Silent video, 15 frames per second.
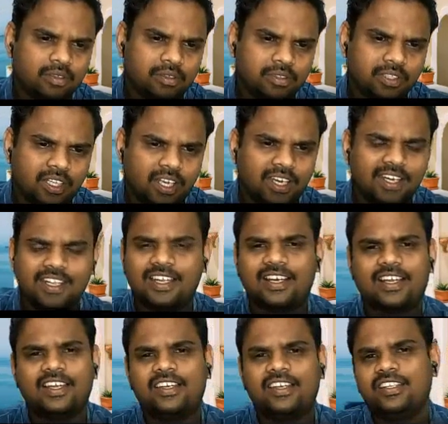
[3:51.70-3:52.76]
the ideal
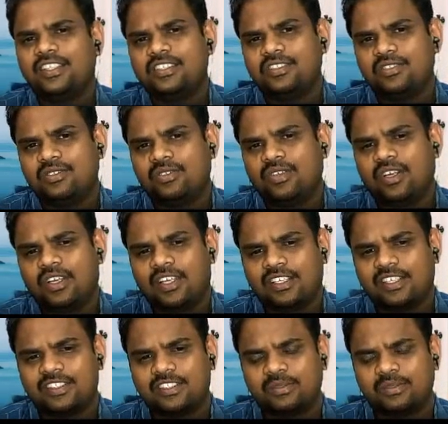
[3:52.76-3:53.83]
conditions do not
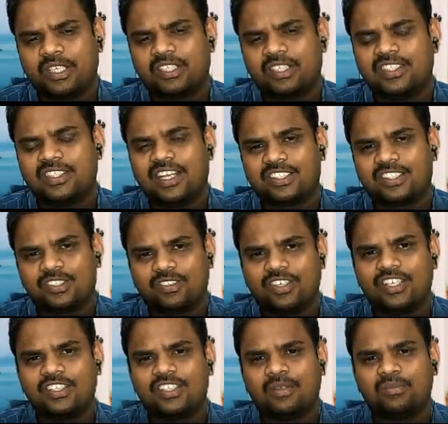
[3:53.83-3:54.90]
exist, because
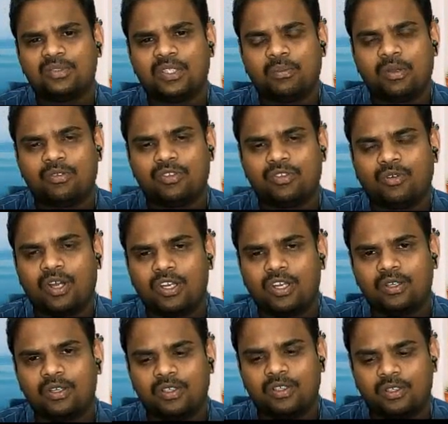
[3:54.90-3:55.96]
actually some of the
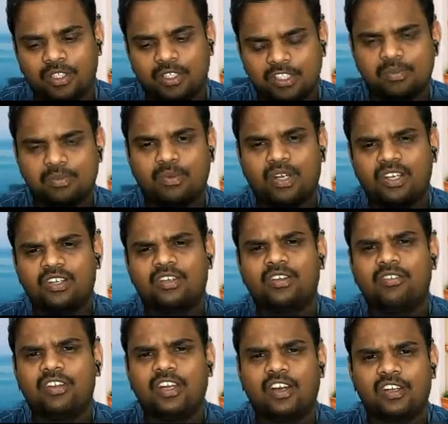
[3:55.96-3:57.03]
volume, each molecule
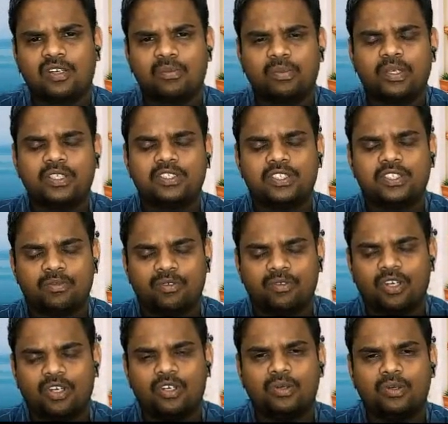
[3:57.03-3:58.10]
will occupy some
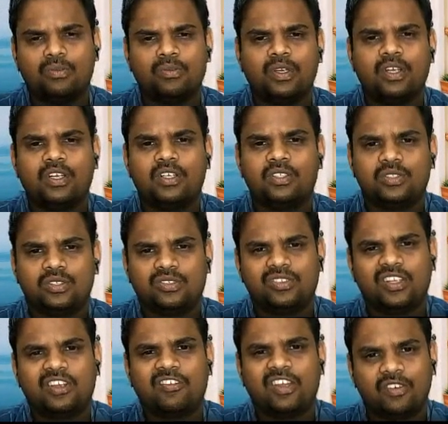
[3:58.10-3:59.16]
volume, so
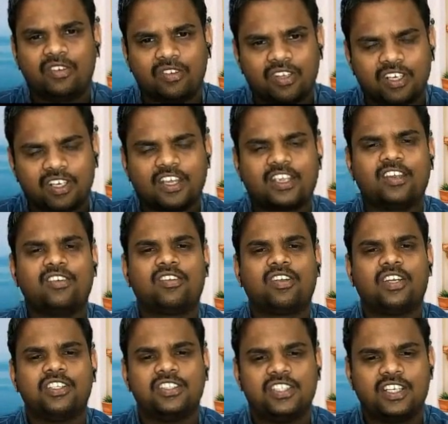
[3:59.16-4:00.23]
that we have to take into
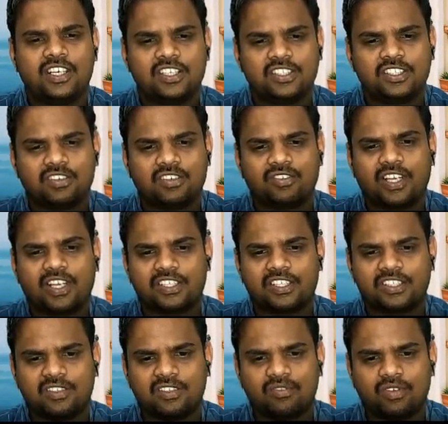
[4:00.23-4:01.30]
consideration of
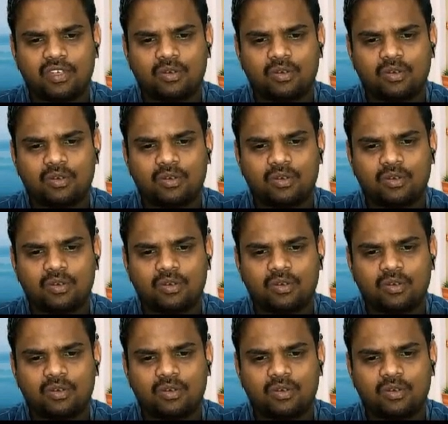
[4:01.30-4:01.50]
correction for